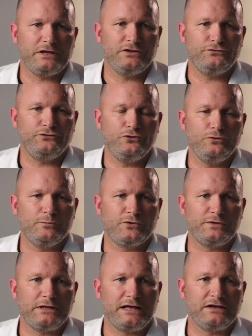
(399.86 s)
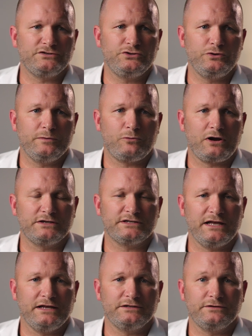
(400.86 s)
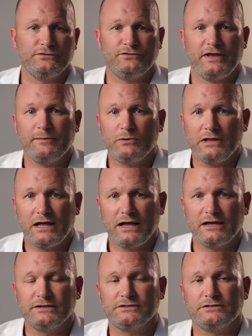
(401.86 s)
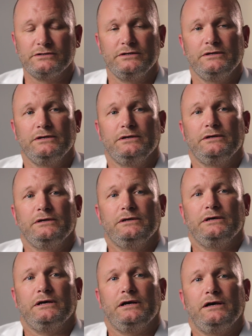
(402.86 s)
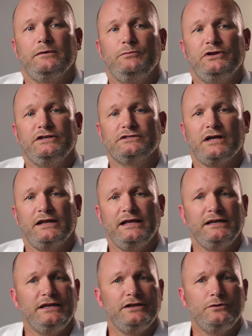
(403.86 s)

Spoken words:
His tumor, the last two MRI scans have stabilized, but he's not had any